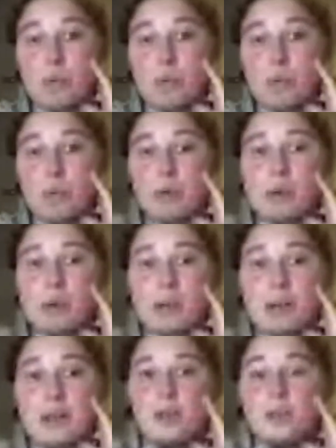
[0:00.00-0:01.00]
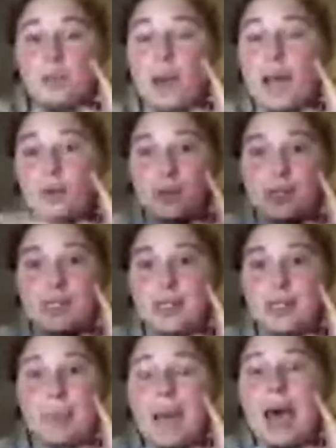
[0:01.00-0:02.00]
routes and
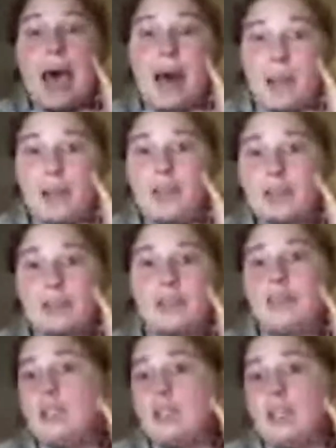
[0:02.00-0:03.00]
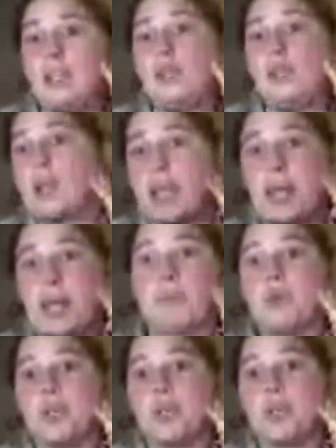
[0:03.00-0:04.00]
paths that your game board needs to
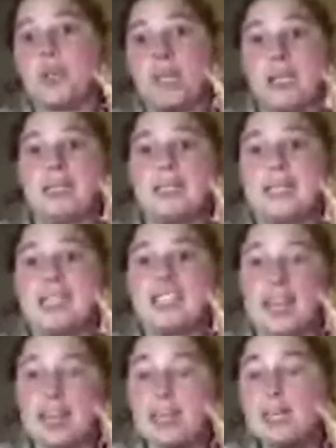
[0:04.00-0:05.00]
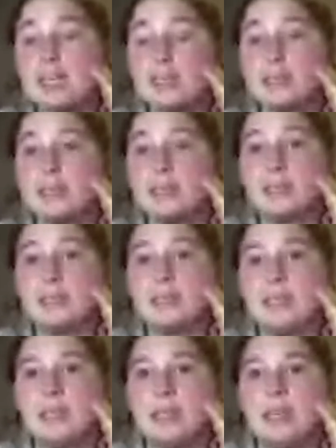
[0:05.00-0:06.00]
take.
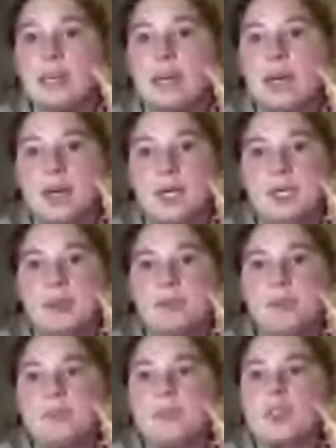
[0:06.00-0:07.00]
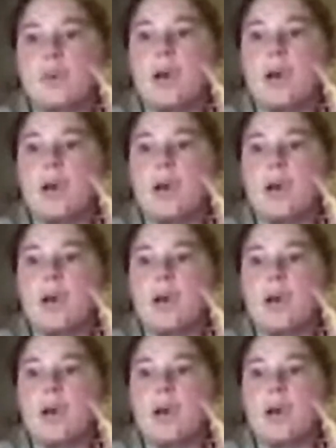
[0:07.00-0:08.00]
So I can't really
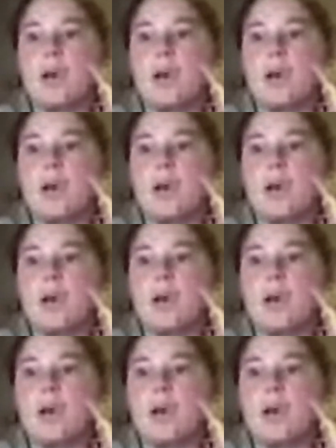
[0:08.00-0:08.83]
speak.